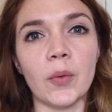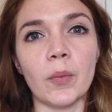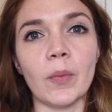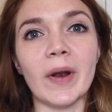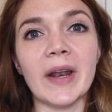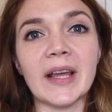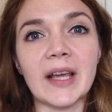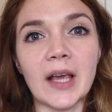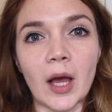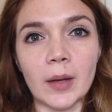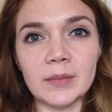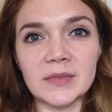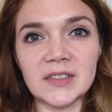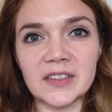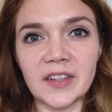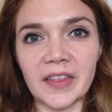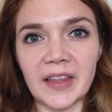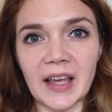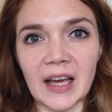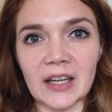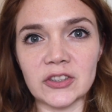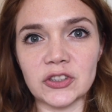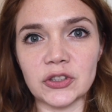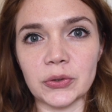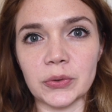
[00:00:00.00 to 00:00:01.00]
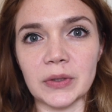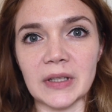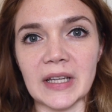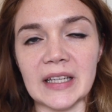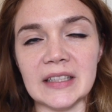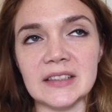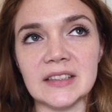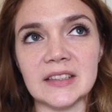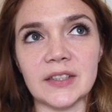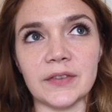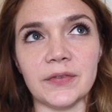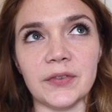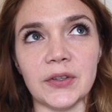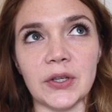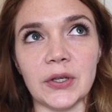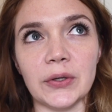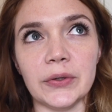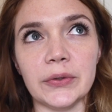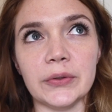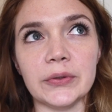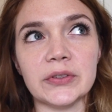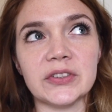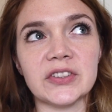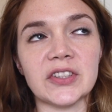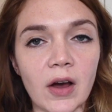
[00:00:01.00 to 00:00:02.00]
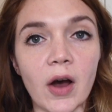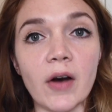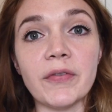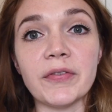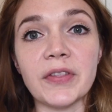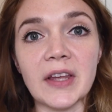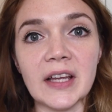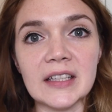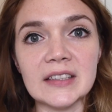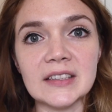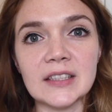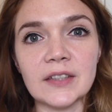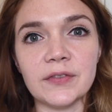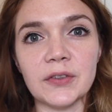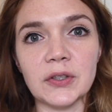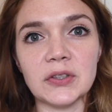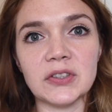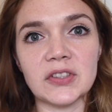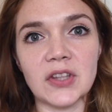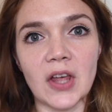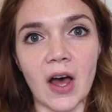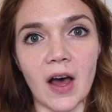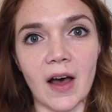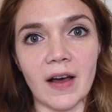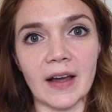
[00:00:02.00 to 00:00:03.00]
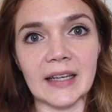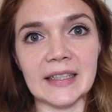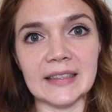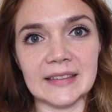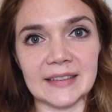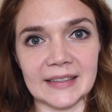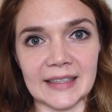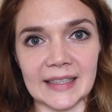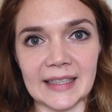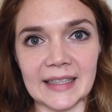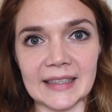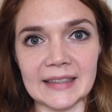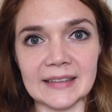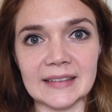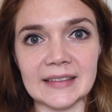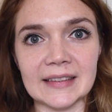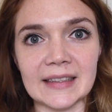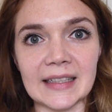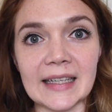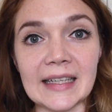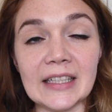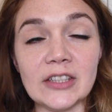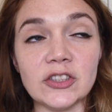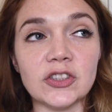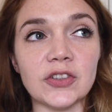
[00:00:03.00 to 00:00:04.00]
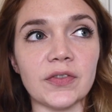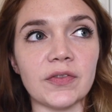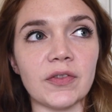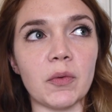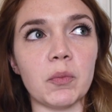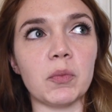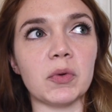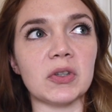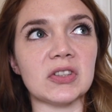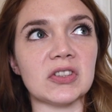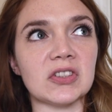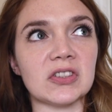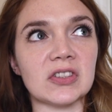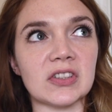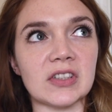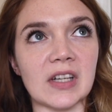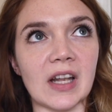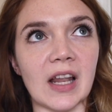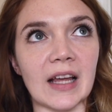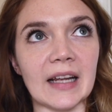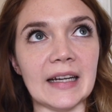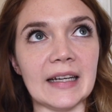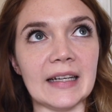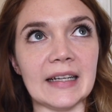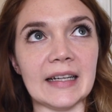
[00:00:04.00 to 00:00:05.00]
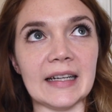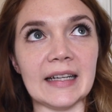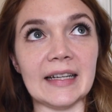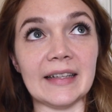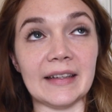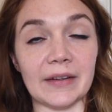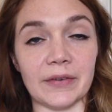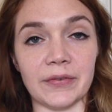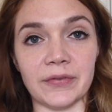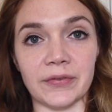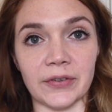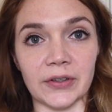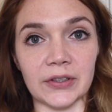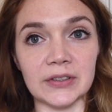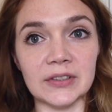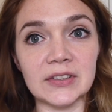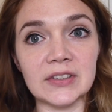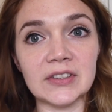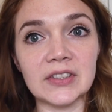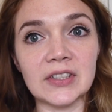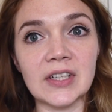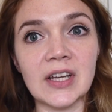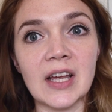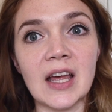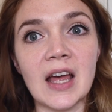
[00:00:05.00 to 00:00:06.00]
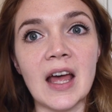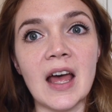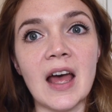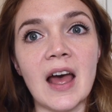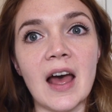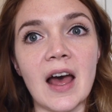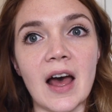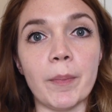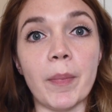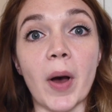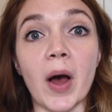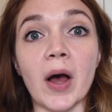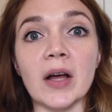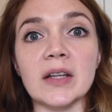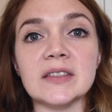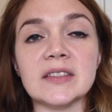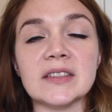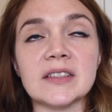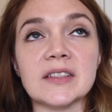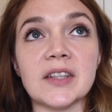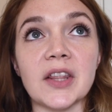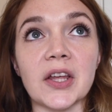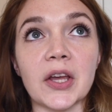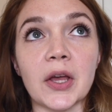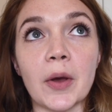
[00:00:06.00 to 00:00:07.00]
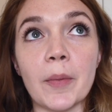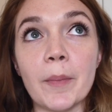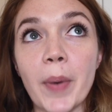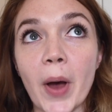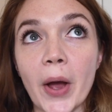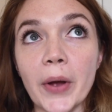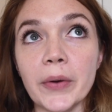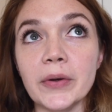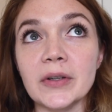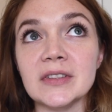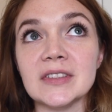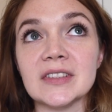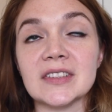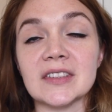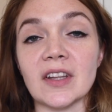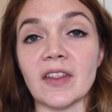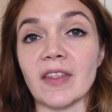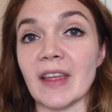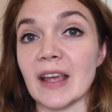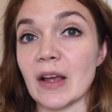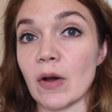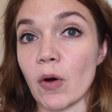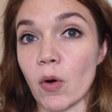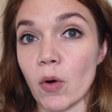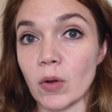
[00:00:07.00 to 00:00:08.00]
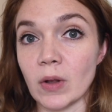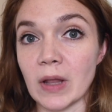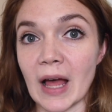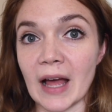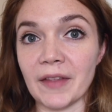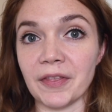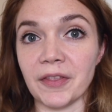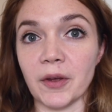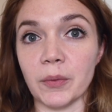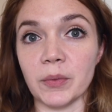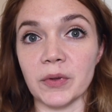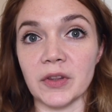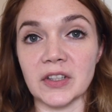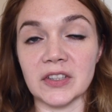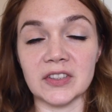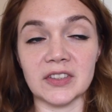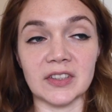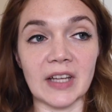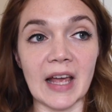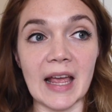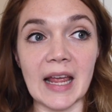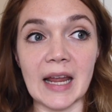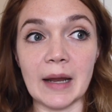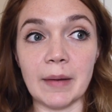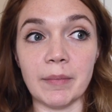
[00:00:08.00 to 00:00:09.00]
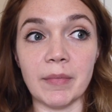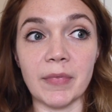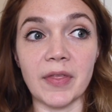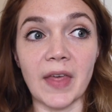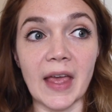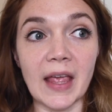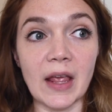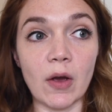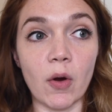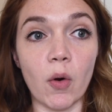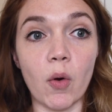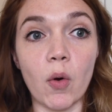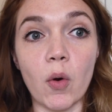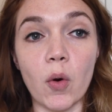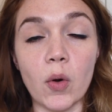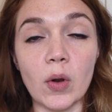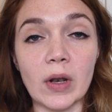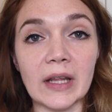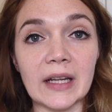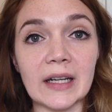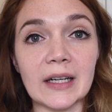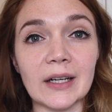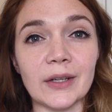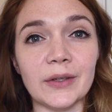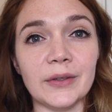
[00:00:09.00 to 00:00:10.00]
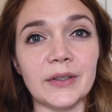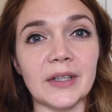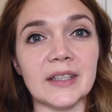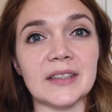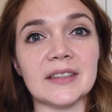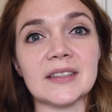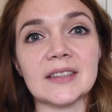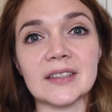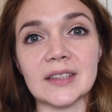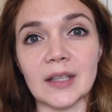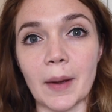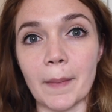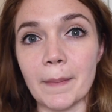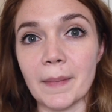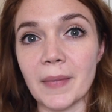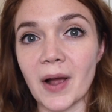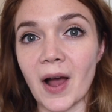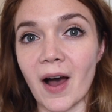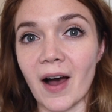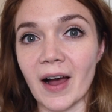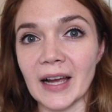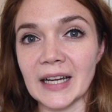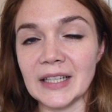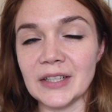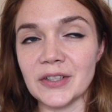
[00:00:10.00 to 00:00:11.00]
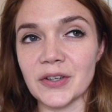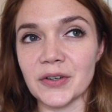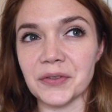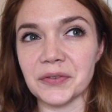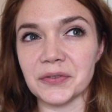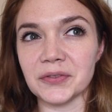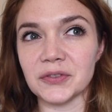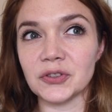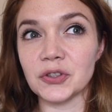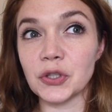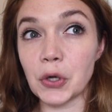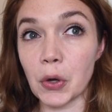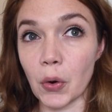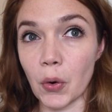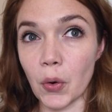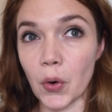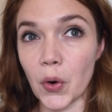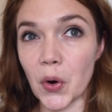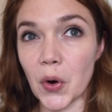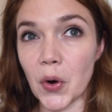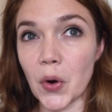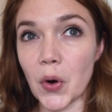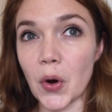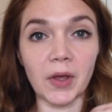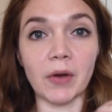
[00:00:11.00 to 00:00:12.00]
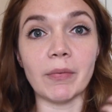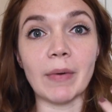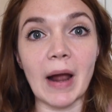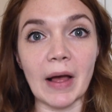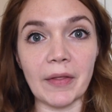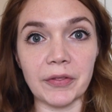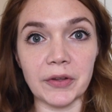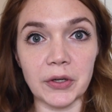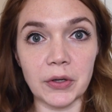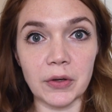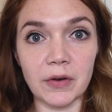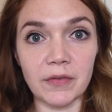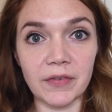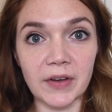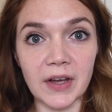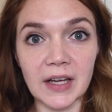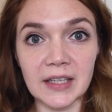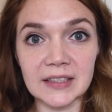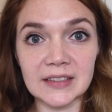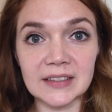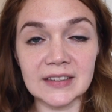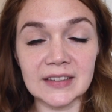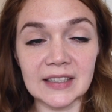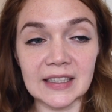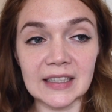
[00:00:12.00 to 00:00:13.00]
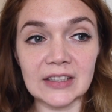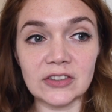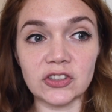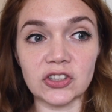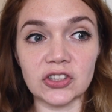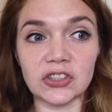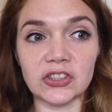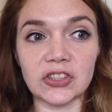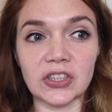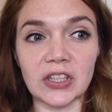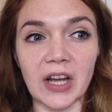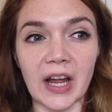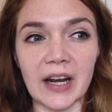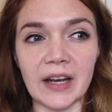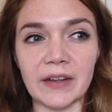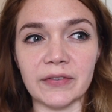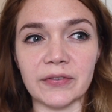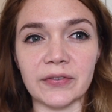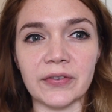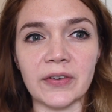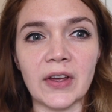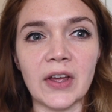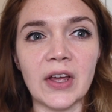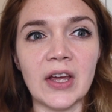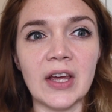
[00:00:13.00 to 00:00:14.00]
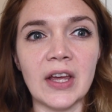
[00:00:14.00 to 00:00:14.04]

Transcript: When it comes to the actual interviews, of the interviews that I did, each of them was slightly different, but the components that they all had that were the same, they all included some kind of tour around the university just to kind of